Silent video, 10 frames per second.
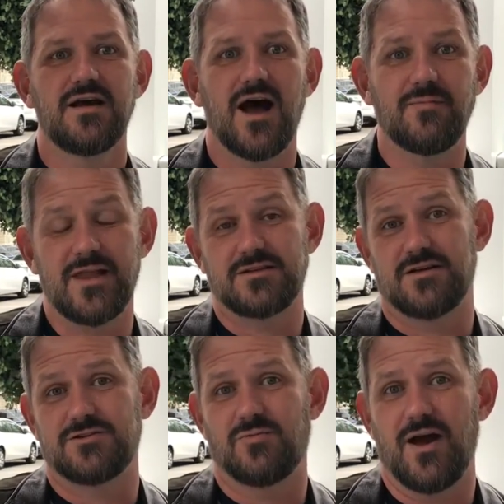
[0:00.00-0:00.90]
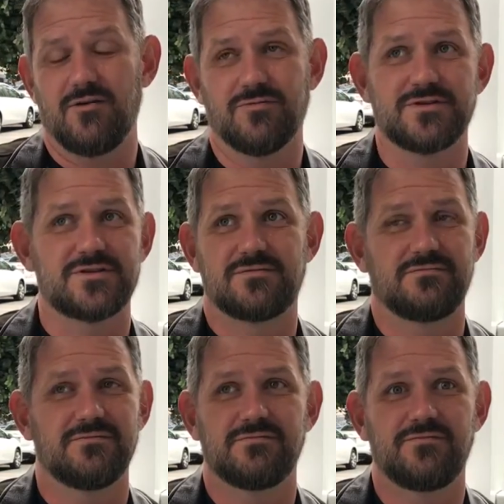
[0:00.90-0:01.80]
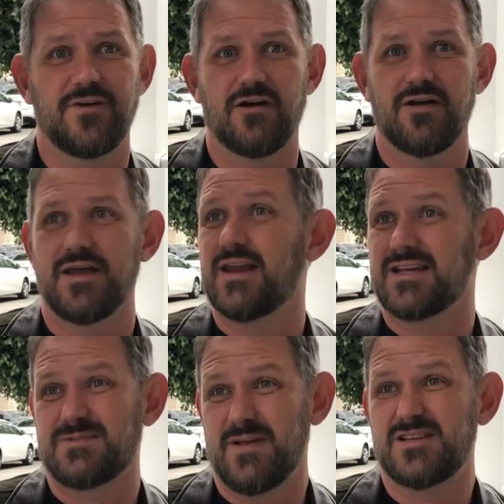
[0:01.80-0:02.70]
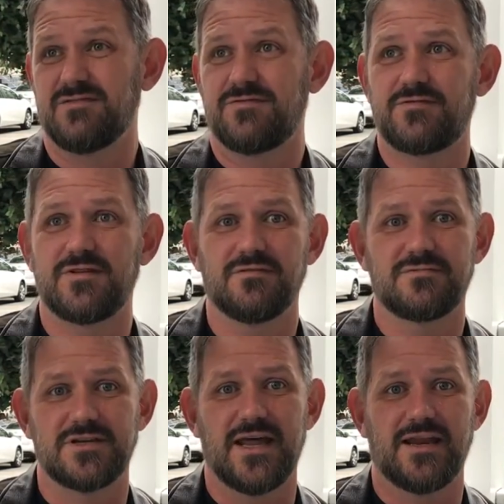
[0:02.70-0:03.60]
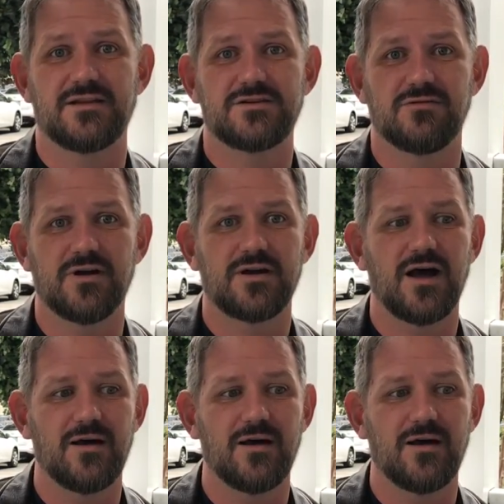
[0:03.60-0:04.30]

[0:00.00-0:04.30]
But that's also why it was very inexpensive to get into it.